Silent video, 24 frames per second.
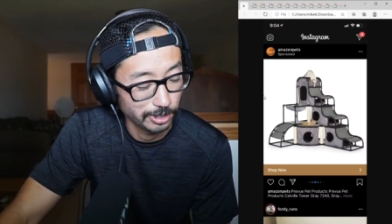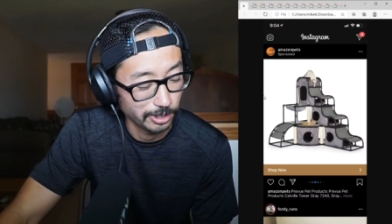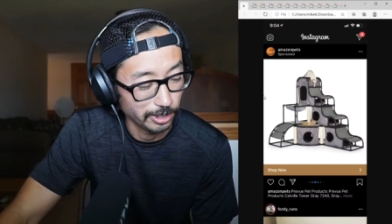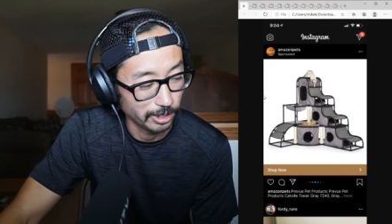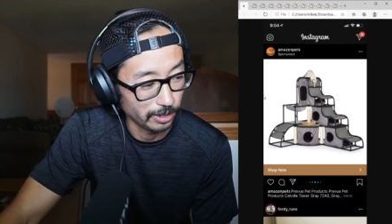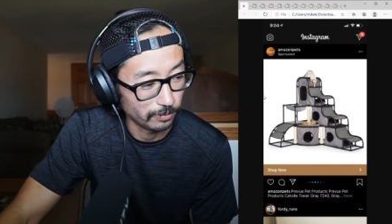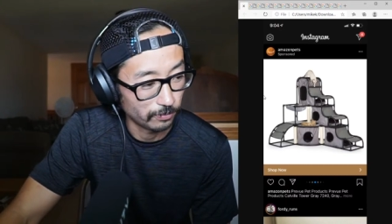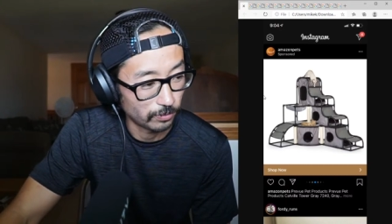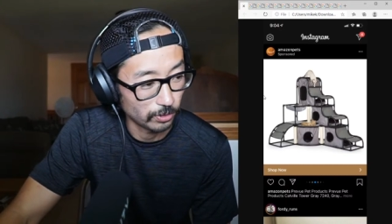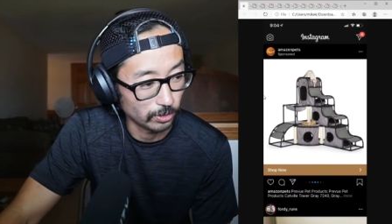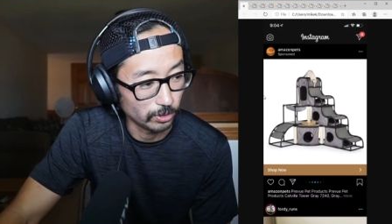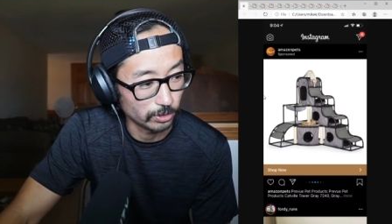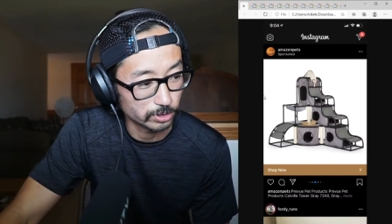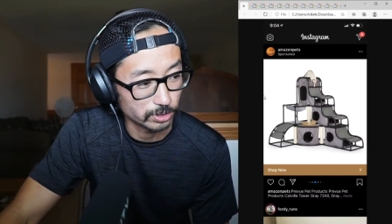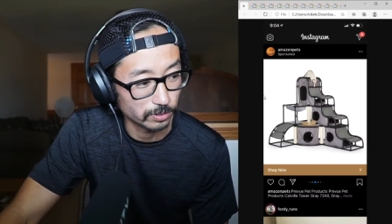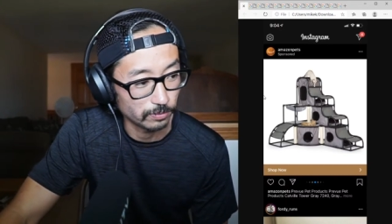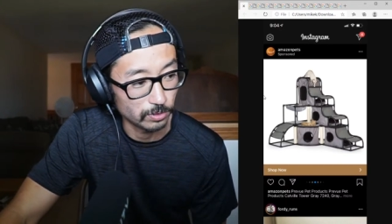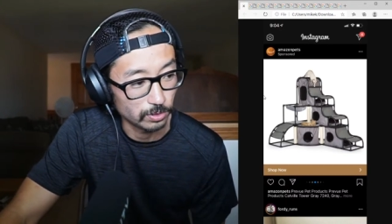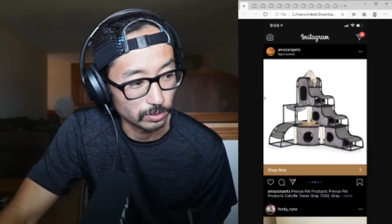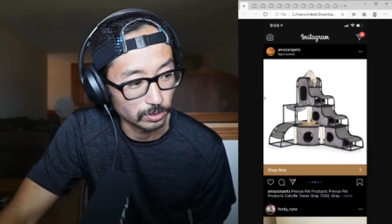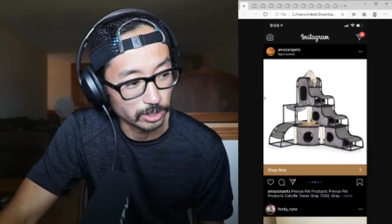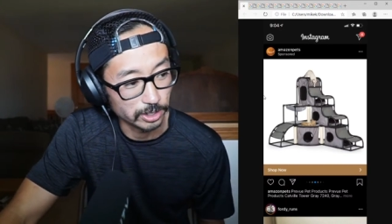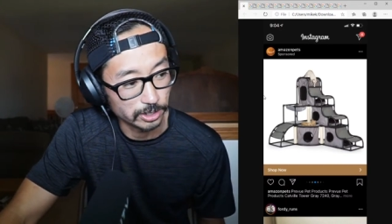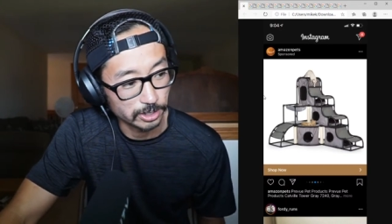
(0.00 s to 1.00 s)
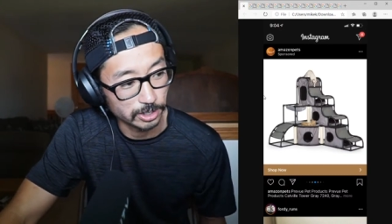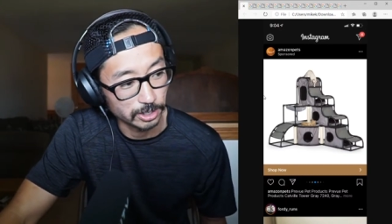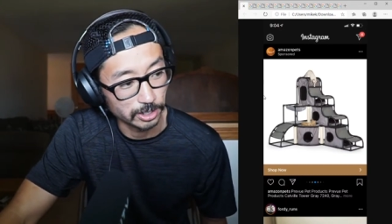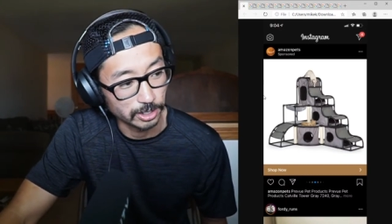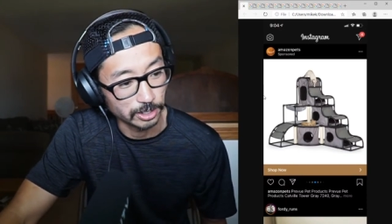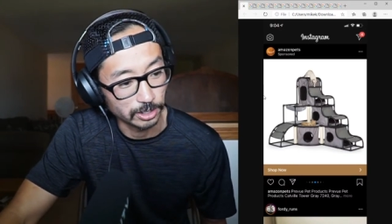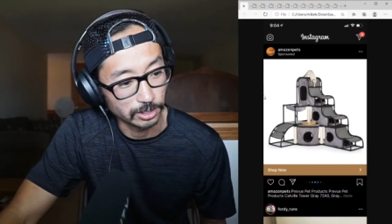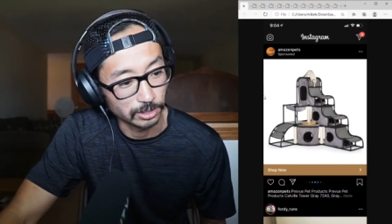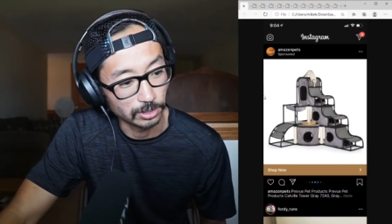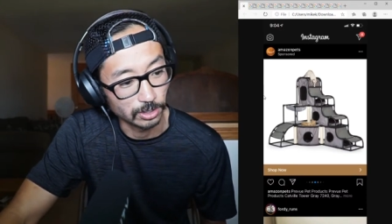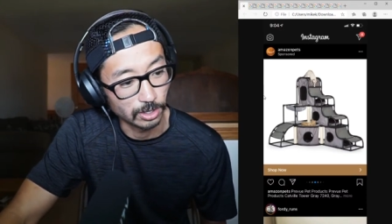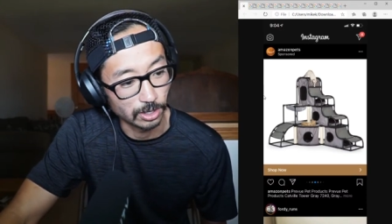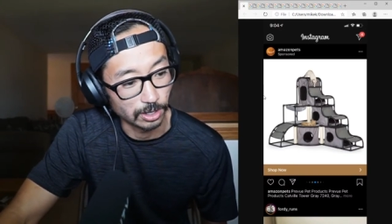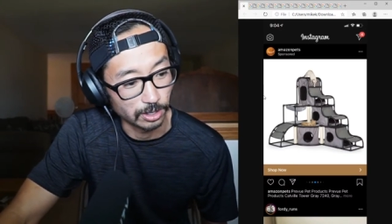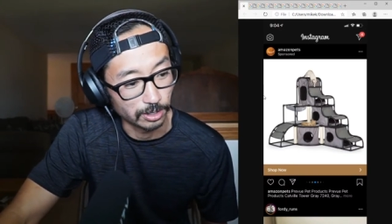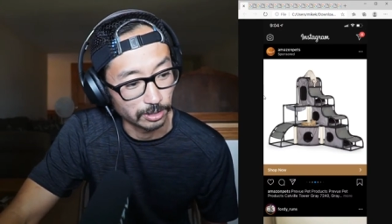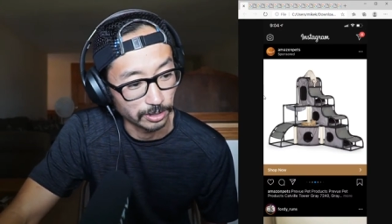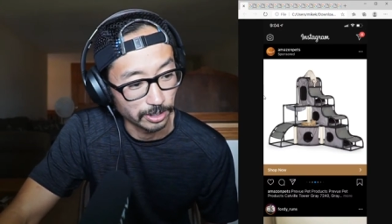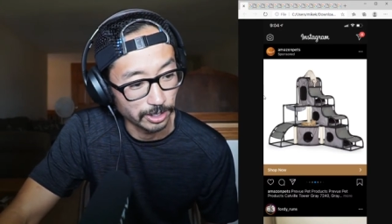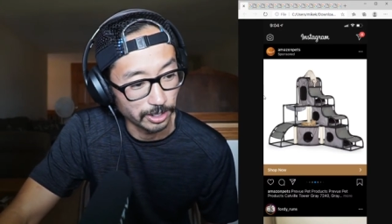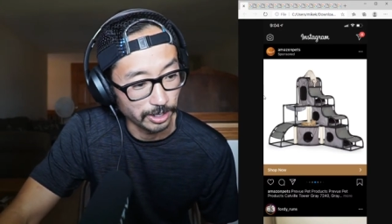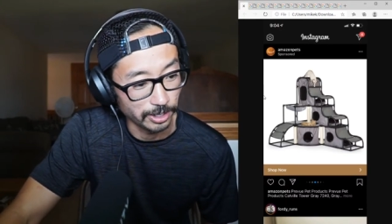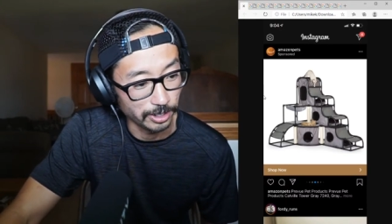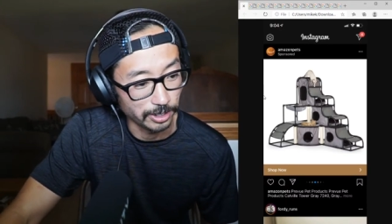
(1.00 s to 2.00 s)
And for those of you listening along,
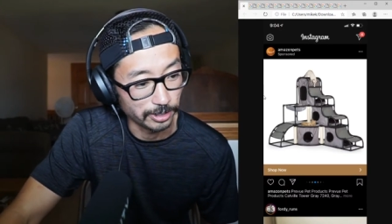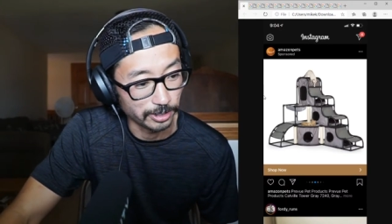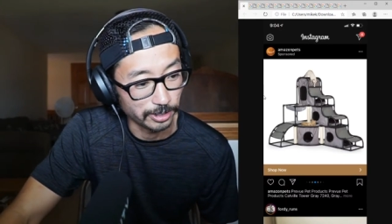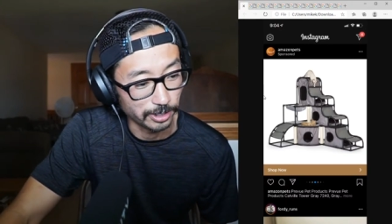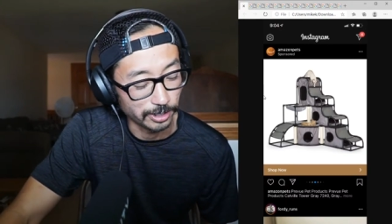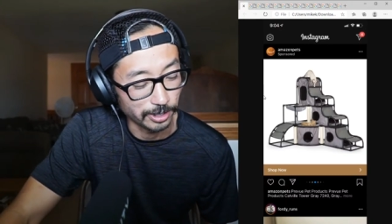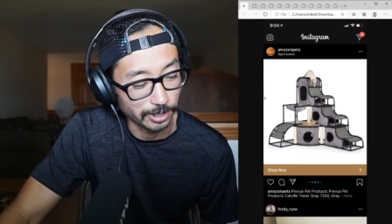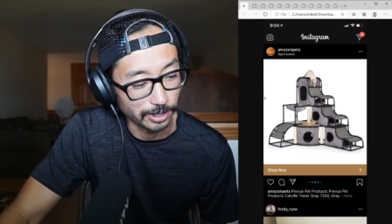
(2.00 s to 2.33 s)
it